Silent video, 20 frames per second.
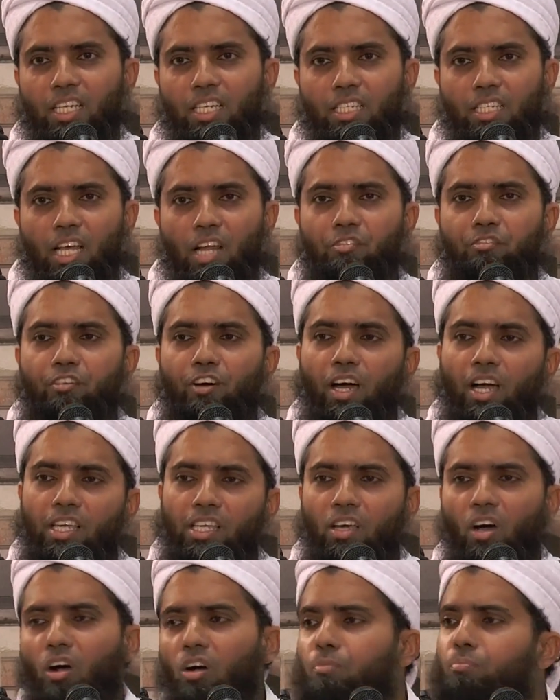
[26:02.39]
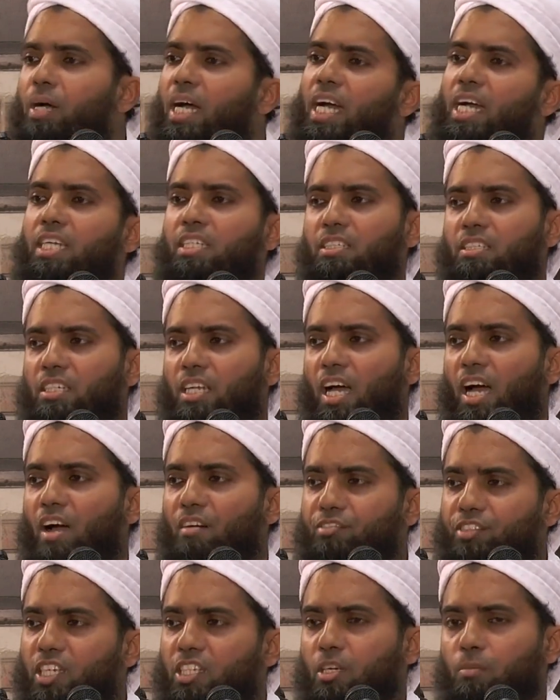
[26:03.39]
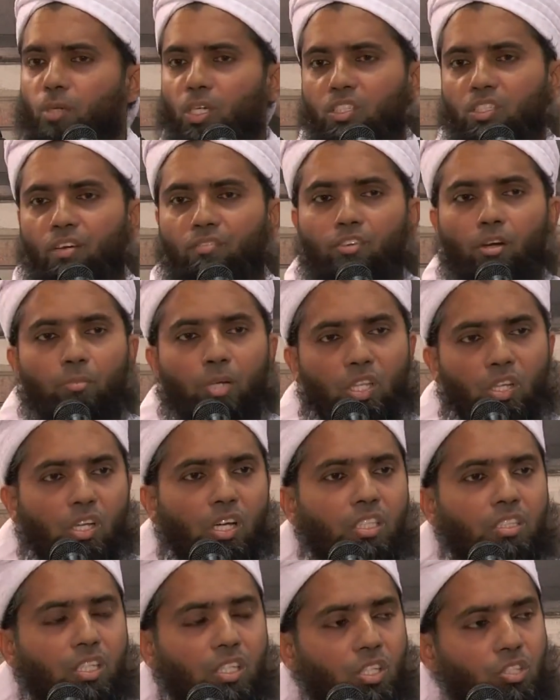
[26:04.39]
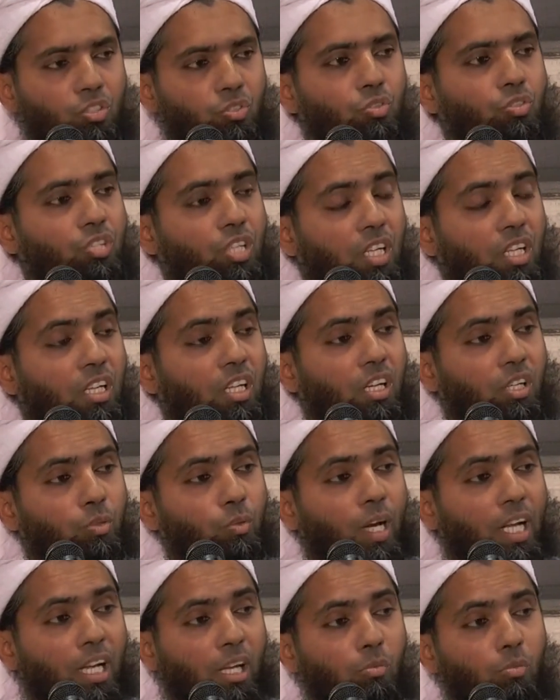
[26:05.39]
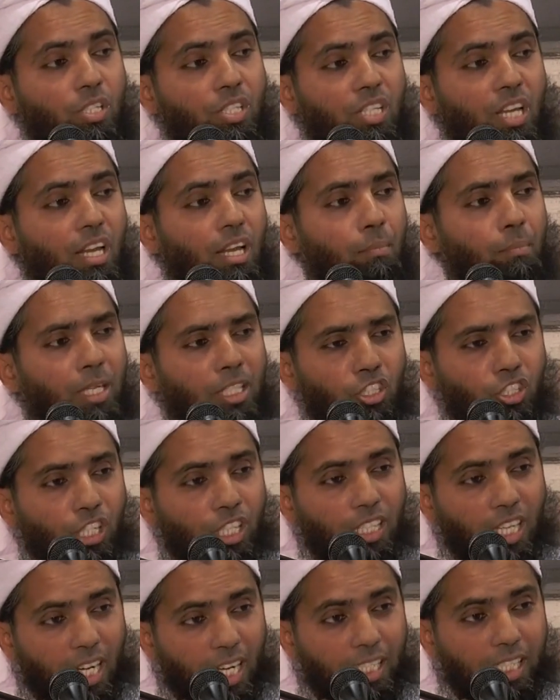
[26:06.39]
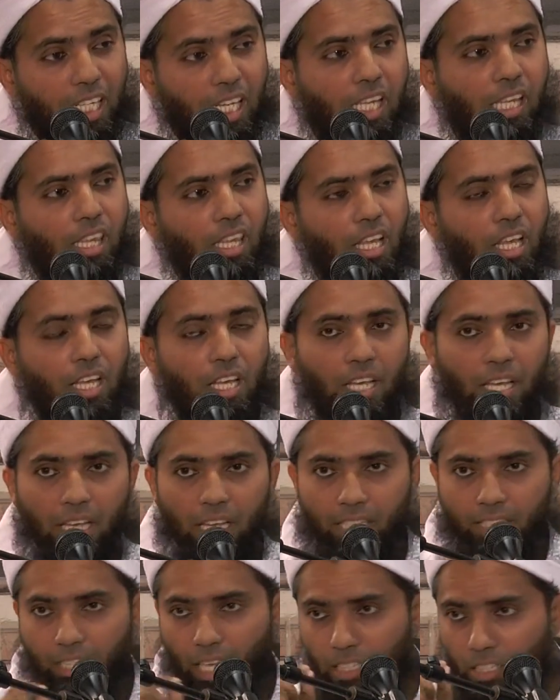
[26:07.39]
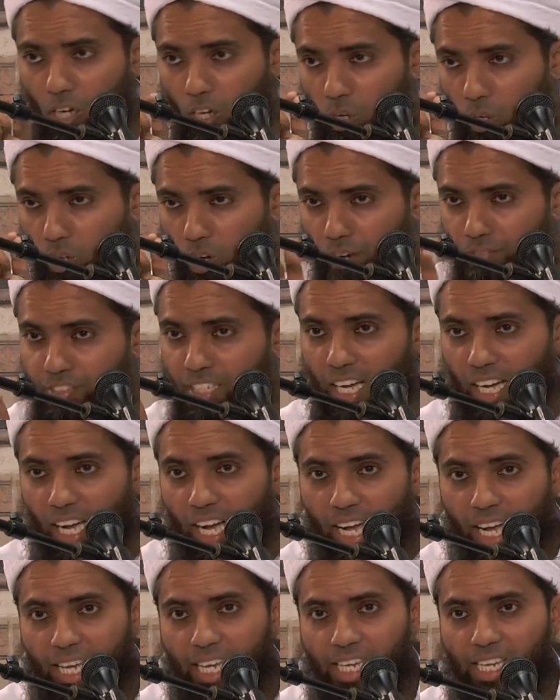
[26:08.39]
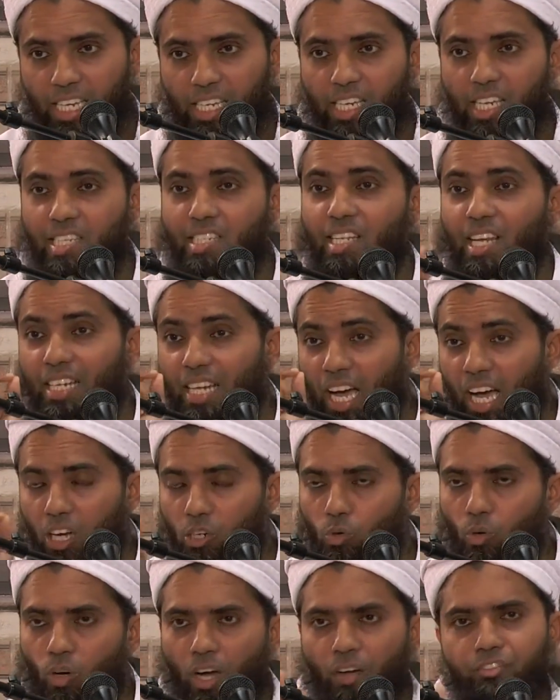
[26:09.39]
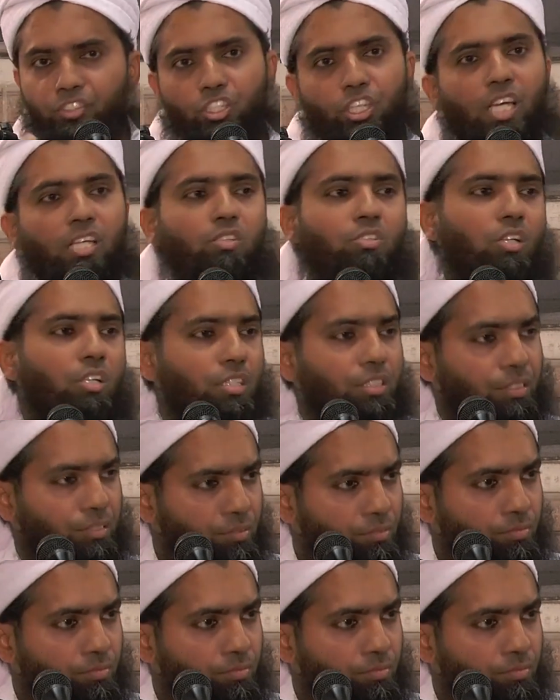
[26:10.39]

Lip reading: that for a young man, after the month of Ramadan, the Rasul sallallahu alayhi wa sallam mentioned a hadith that the look of the eye is an arrow of shaitan.